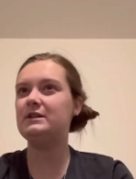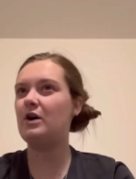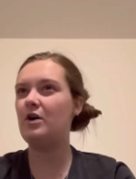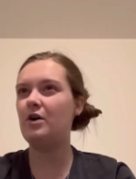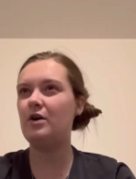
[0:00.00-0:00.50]

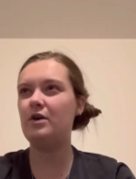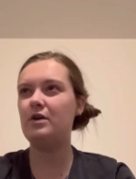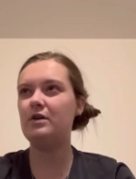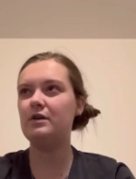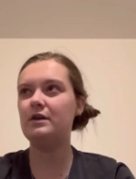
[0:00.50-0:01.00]

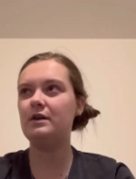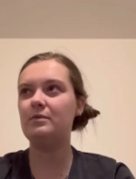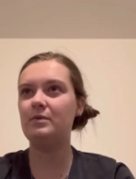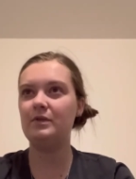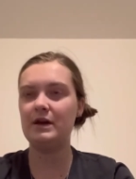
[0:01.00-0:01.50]
hog
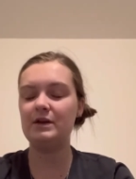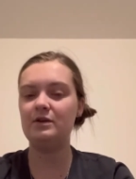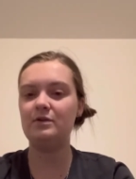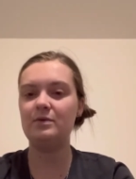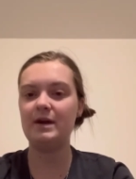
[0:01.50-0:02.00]
will let
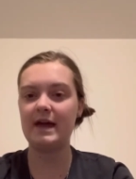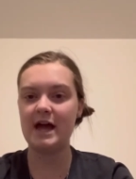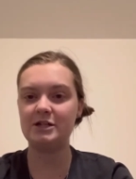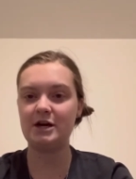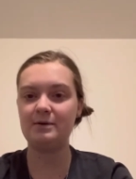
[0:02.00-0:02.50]
you cash out